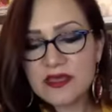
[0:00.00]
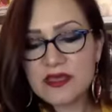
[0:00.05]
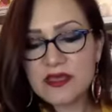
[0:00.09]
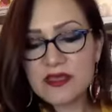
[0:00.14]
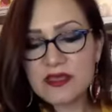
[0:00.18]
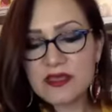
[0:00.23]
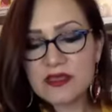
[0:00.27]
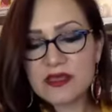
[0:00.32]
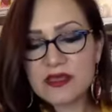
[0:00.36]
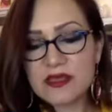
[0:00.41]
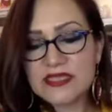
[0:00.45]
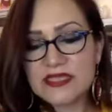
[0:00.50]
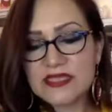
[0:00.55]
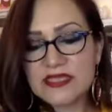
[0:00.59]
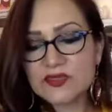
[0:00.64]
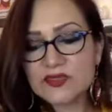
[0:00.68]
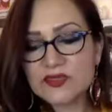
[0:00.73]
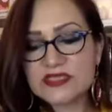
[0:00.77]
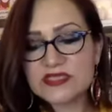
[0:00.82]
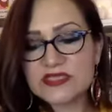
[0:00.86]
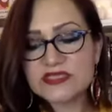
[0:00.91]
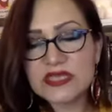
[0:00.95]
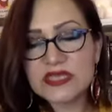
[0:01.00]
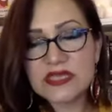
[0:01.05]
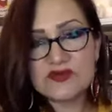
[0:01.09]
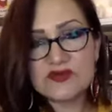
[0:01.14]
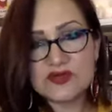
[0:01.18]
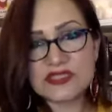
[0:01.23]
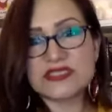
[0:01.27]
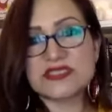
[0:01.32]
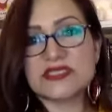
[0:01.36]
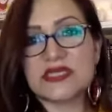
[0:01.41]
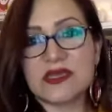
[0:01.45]
And so it's
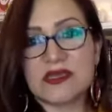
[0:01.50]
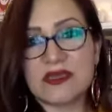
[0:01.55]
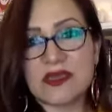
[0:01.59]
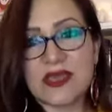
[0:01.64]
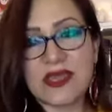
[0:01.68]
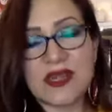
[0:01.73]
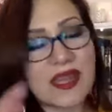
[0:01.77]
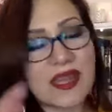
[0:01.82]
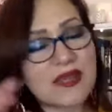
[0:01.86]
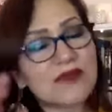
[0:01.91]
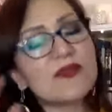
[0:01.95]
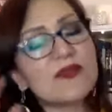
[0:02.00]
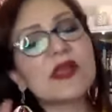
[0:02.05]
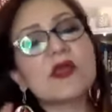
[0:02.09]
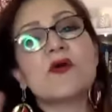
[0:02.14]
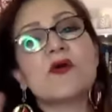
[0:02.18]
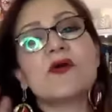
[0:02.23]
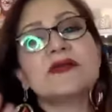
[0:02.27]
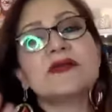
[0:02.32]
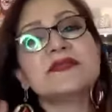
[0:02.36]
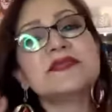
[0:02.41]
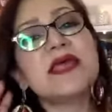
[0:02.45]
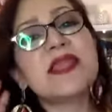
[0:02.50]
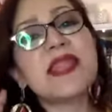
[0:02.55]
interesting. And because